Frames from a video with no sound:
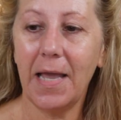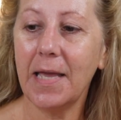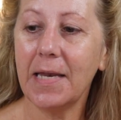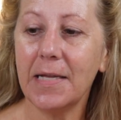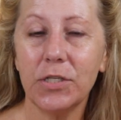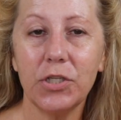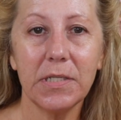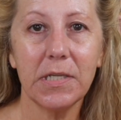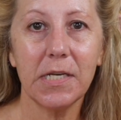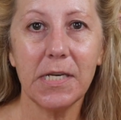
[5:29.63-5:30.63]
And it's
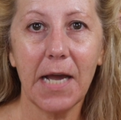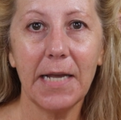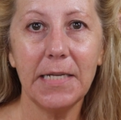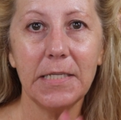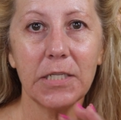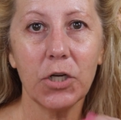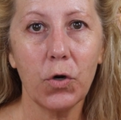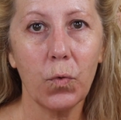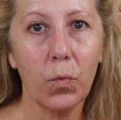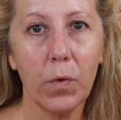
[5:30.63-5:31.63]
just a nice,
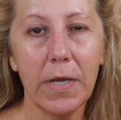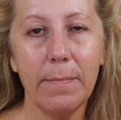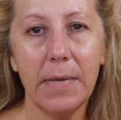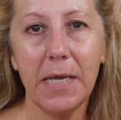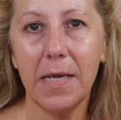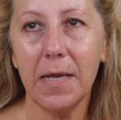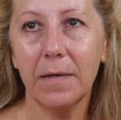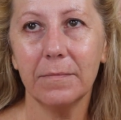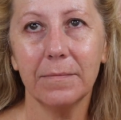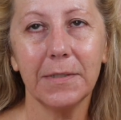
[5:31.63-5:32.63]
creamy,
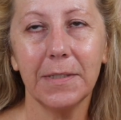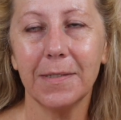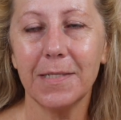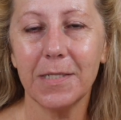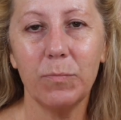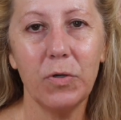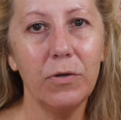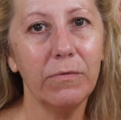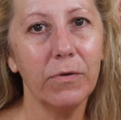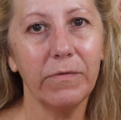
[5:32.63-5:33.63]
it's a
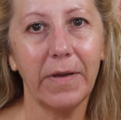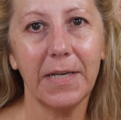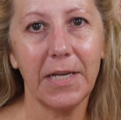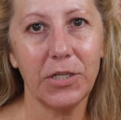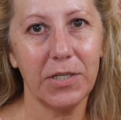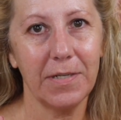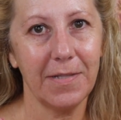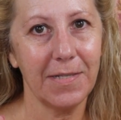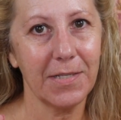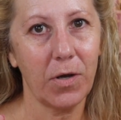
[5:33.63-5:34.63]
beautiful foundation
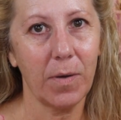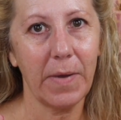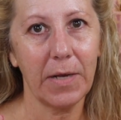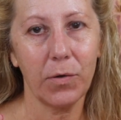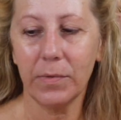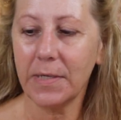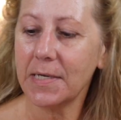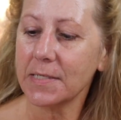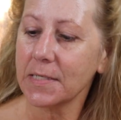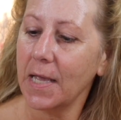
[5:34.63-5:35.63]
in this compact. It really
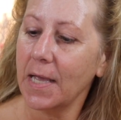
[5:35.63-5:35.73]
is.